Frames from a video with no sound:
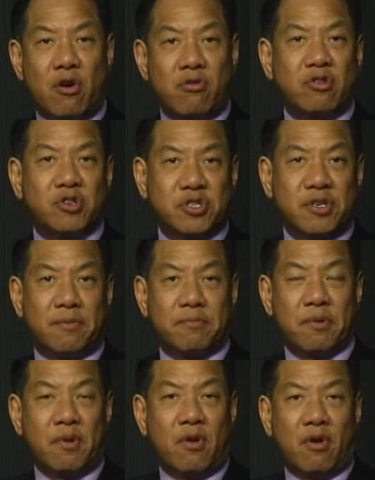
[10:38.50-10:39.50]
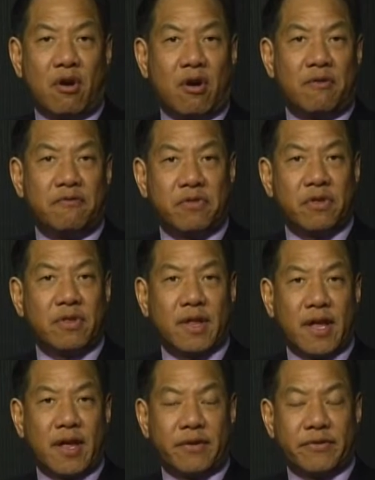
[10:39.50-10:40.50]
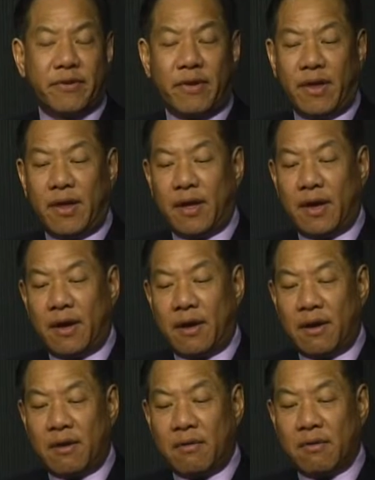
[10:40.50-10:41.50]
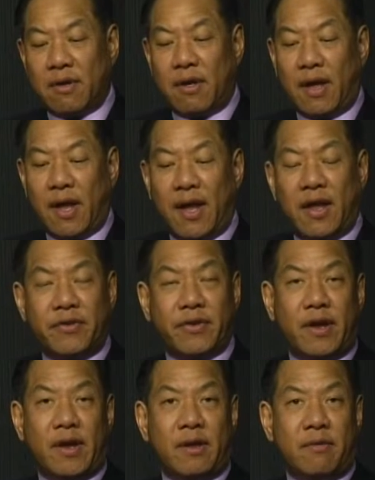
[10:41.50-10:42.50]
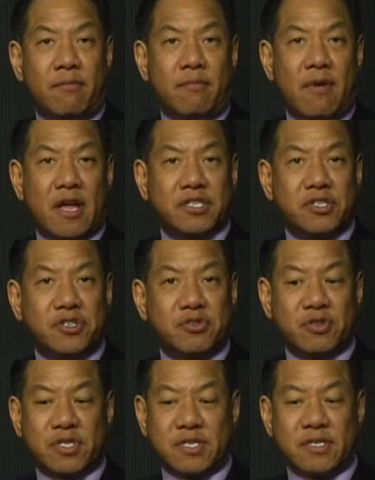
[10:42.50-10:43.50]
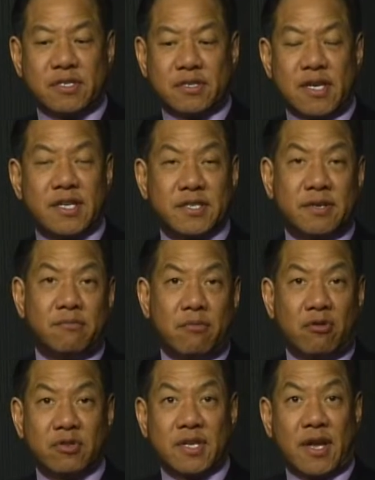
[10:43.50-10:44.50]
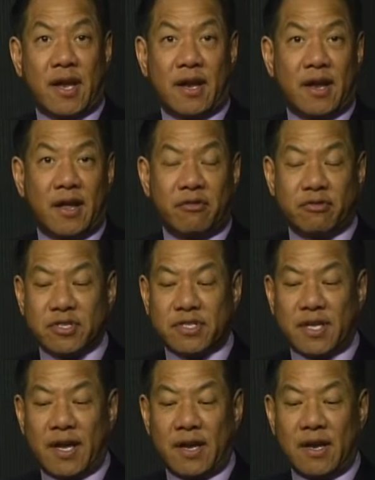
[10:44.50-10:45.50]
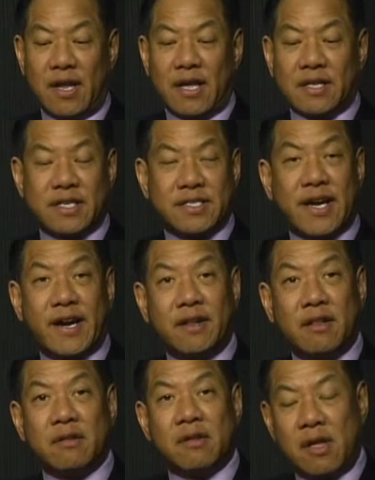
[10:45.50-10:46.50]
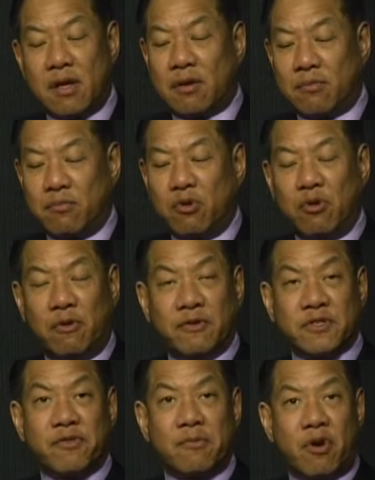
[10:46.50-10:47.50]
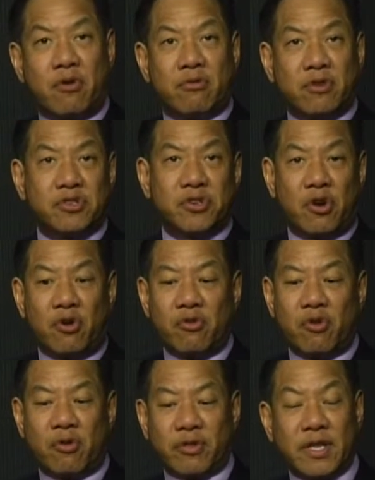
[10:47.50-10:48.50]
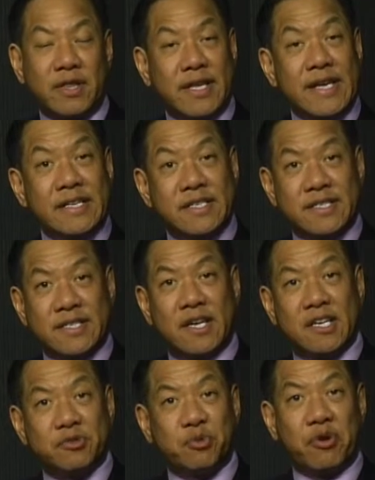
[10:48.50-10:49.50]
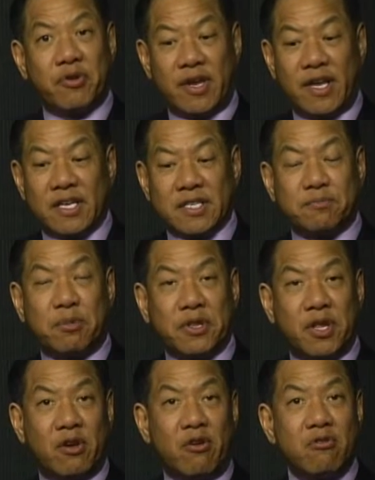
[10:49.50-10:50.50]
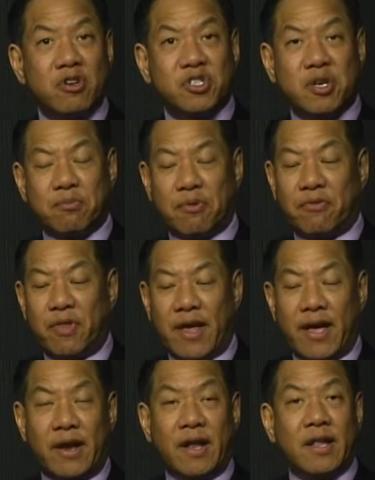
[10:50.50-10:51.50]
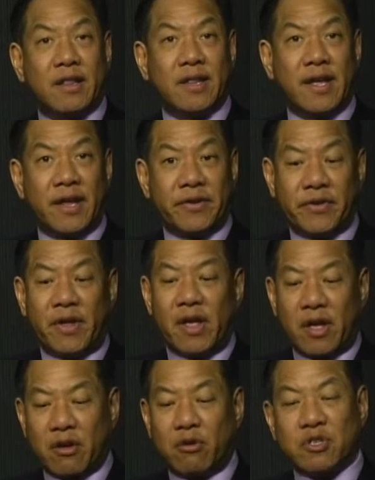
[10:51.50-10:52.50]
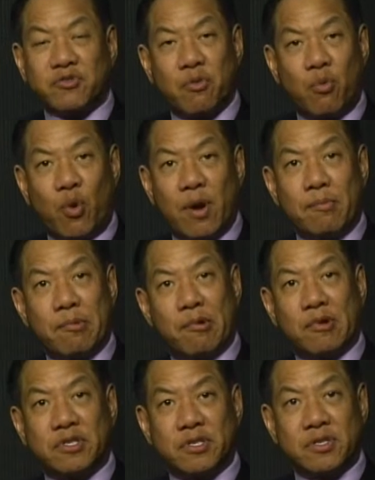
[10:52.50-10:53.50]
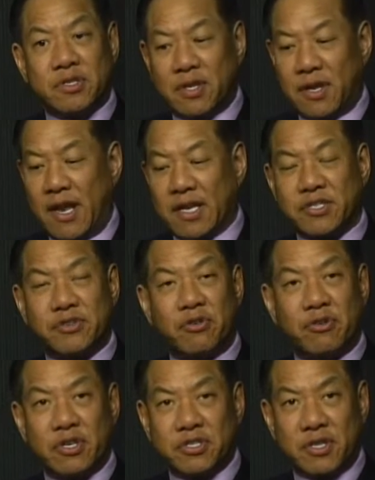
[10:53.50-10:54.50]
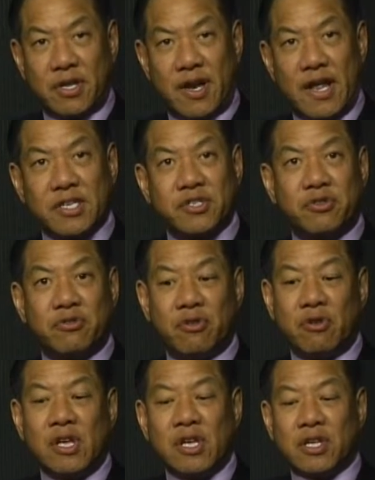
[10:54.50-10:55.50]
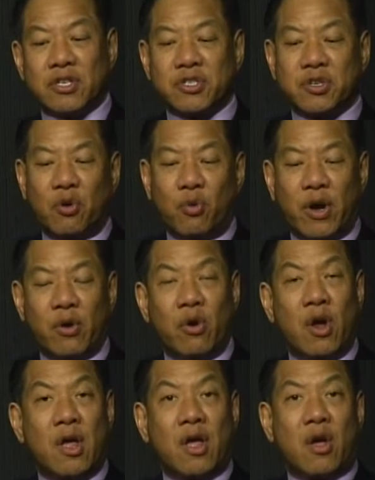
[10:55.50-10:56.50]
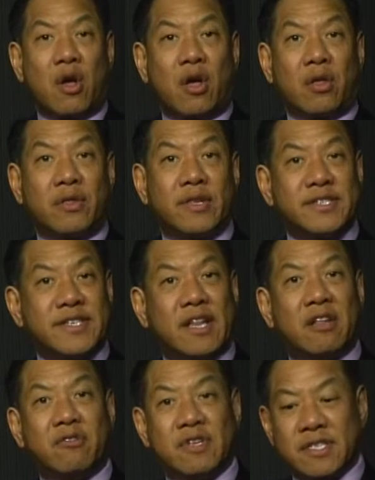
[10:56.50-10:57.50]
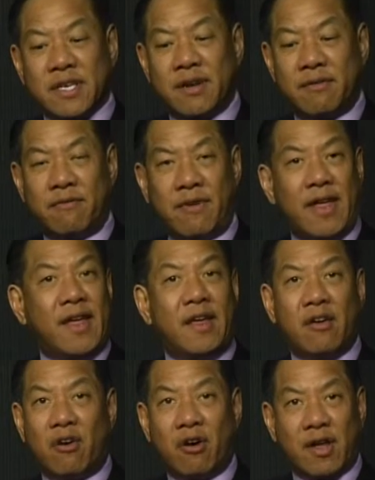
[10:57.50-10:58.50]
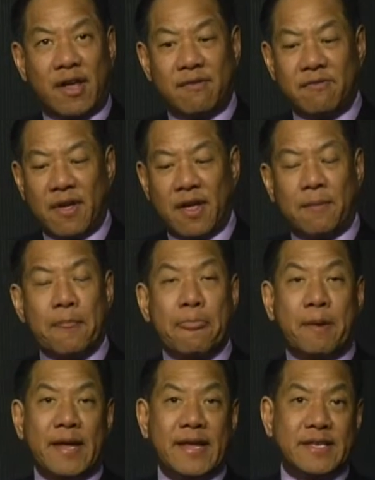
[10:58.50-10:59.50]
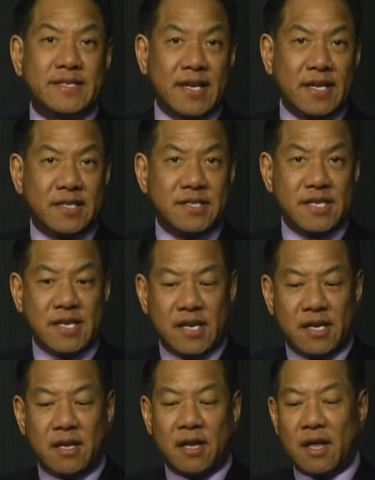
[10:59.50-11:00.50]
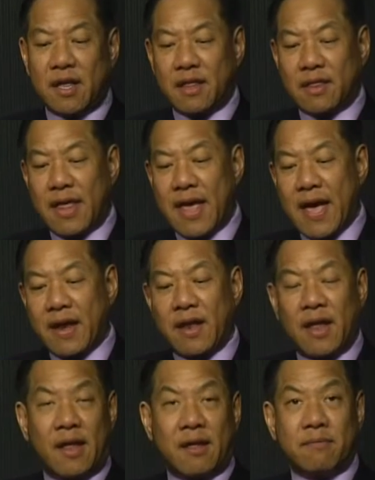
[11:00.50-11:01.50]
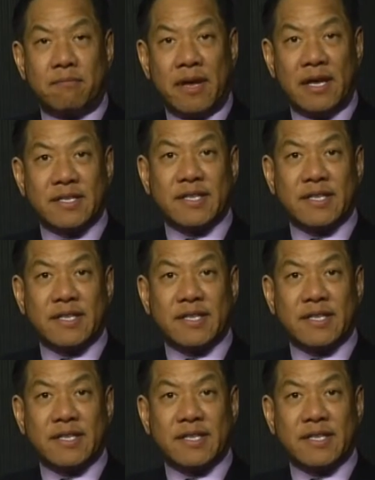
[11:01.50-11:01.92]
ownership of the land. And in Massachusetts, as in most any other state, the title moves from owner to owner. The land stays where it is, but the ownership of that land goes from one person to the next owner to the next owner. So what the seller is conveying or giving is a deed that means